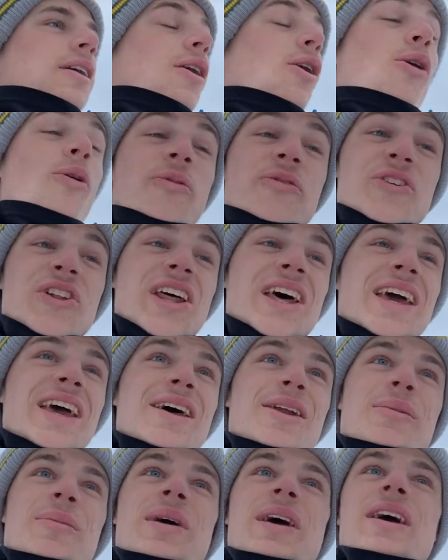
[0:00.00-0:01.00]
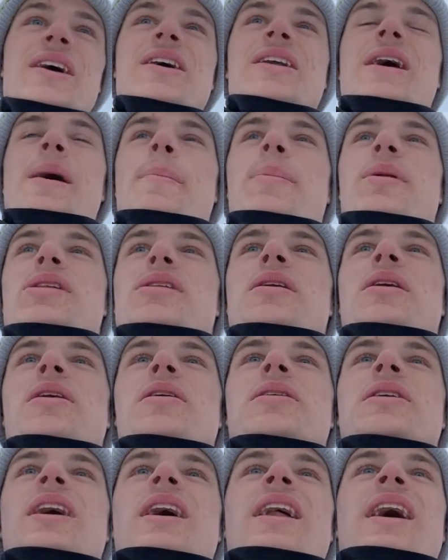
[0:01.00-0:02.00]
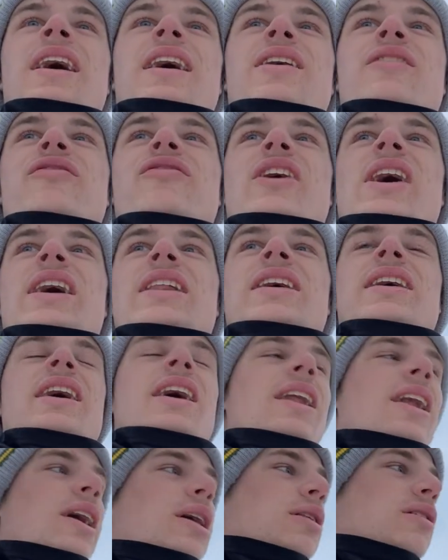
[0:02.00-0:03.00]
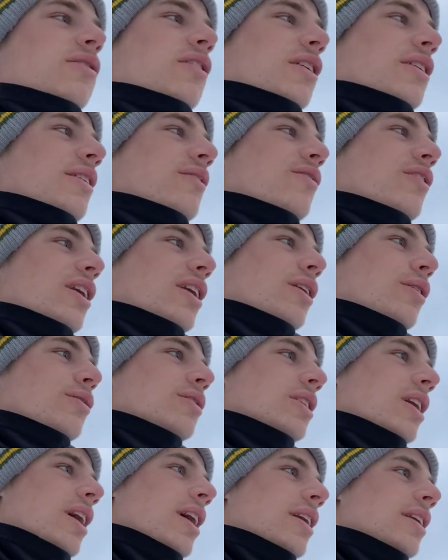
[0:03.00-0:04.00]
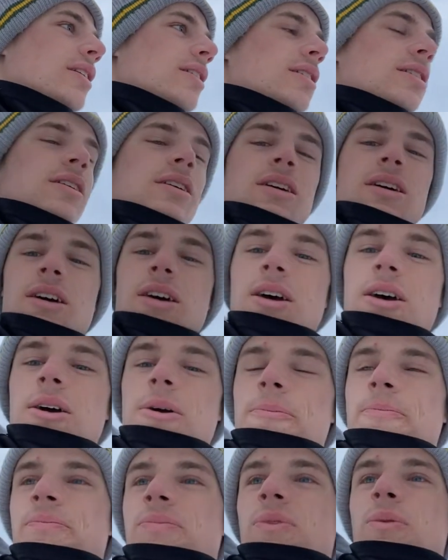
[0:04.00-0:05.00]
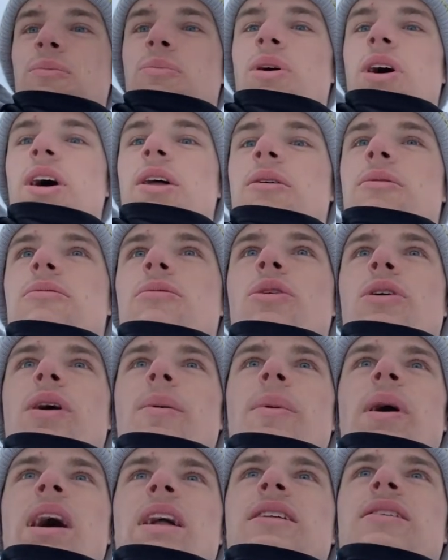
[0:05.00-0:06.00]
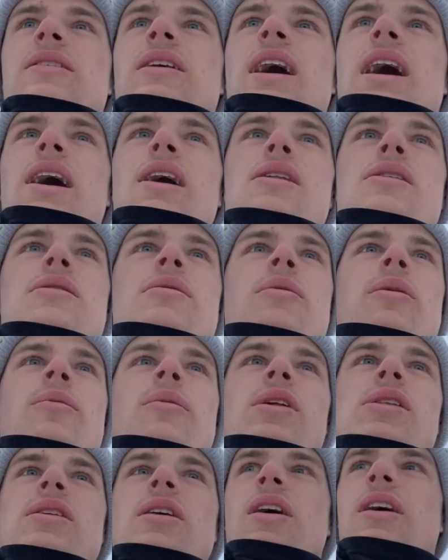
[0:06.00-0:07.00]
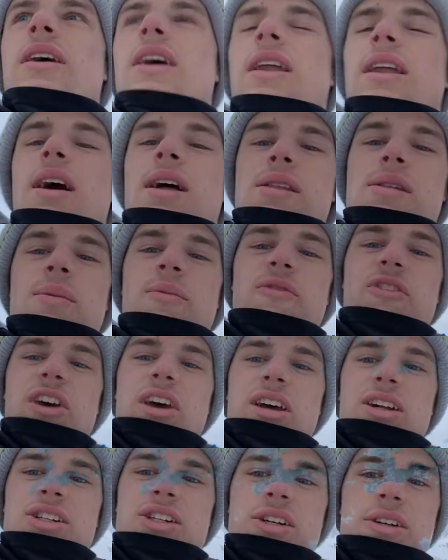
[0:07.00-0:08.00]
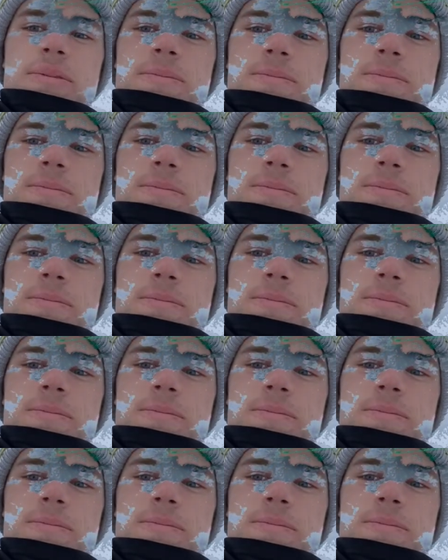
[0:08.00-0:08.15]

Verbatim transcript: Hopefully it'll be a good episode and I can finally get an ice fishing video done. But we'll get back to you guys when we start getting on some fish.